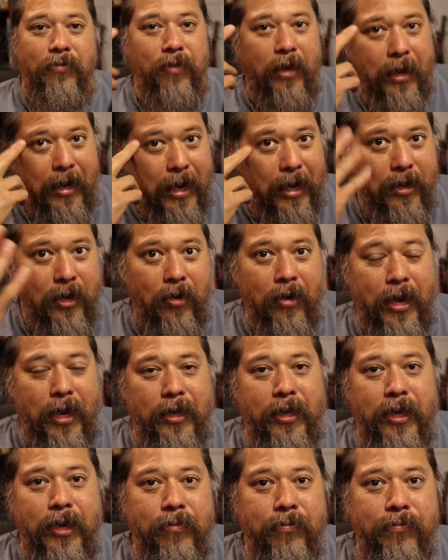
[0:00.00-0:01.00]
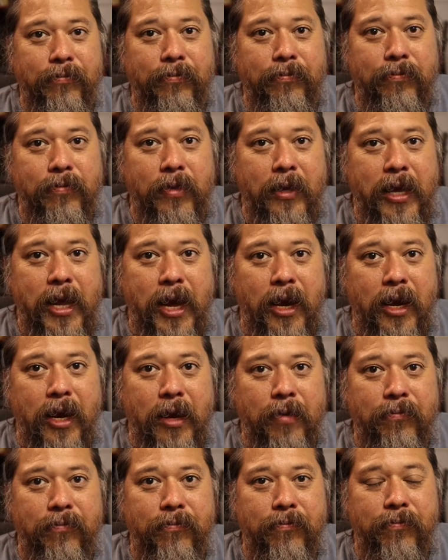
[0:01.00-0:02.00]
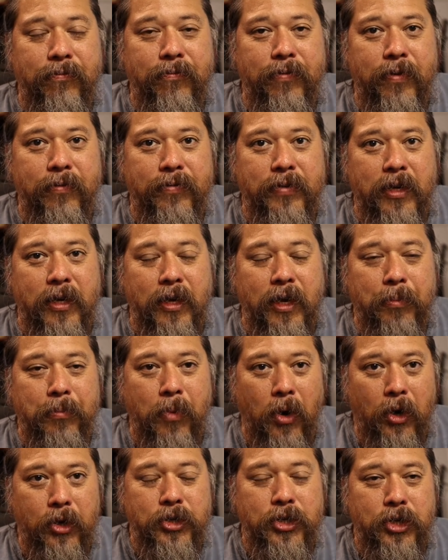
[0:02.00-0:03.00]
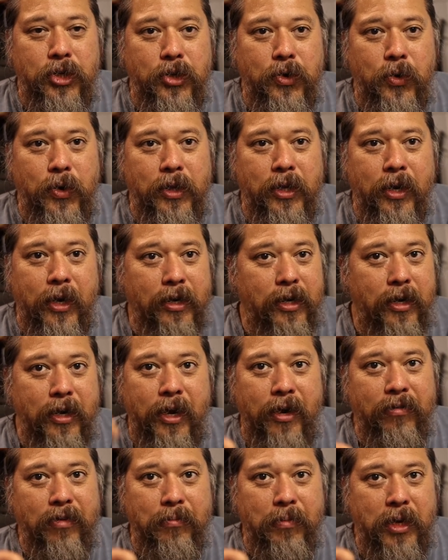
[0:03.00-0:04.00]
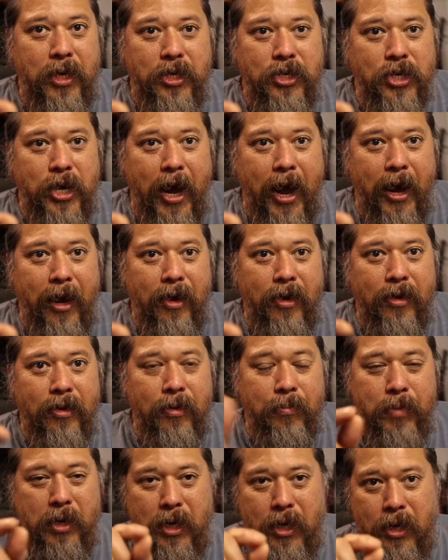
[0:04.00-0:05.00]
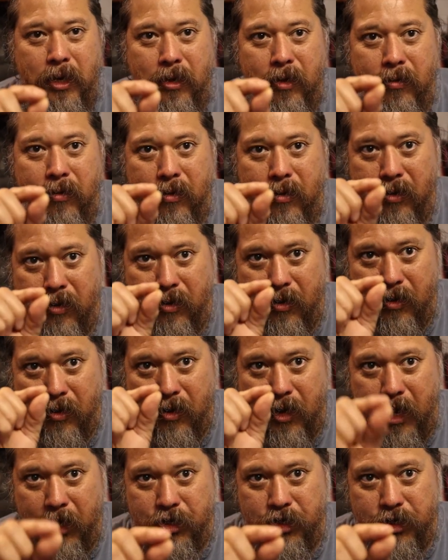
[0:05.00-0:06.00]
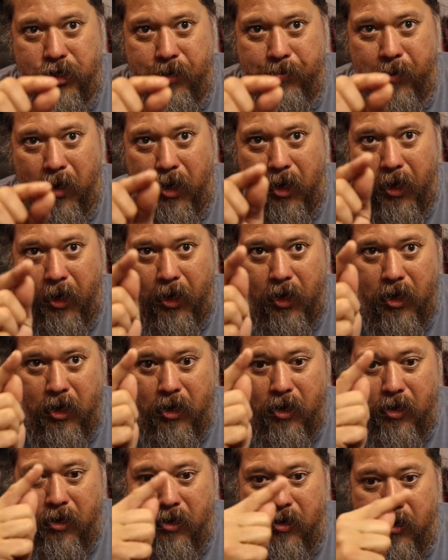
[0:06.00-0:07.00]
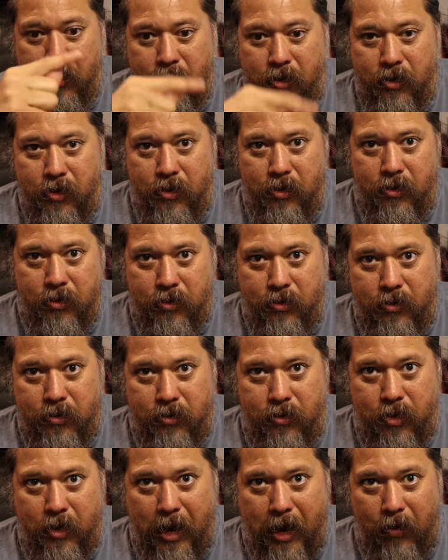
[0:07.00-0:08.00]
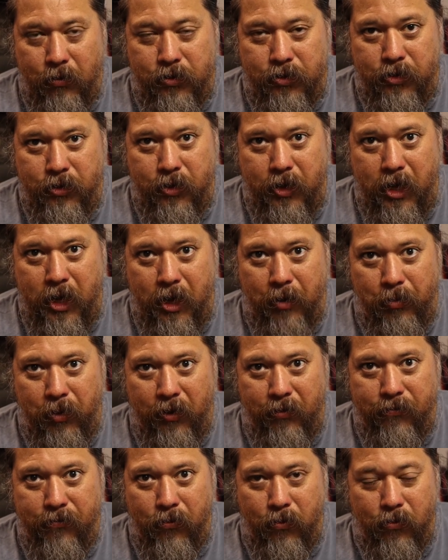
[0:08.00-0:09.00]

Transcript: Like I literally got the Canon M50 Mark II, and then I didn't have the mini jack, the mini HDMI out to the Cam Link.